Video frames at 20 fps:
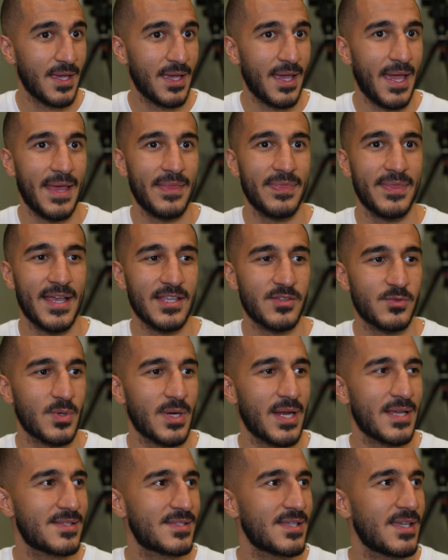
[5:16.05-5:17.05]
And that's what
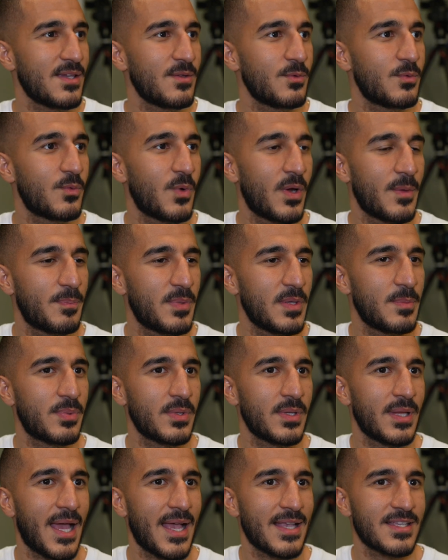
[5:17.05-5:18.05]
I say when
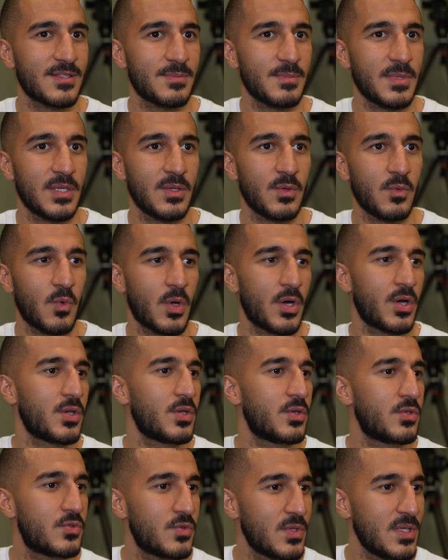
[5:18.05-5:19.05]
people ask me, what are
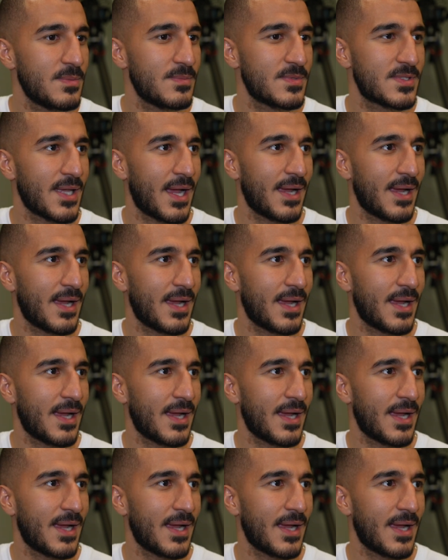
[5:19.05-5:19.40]
your dreams?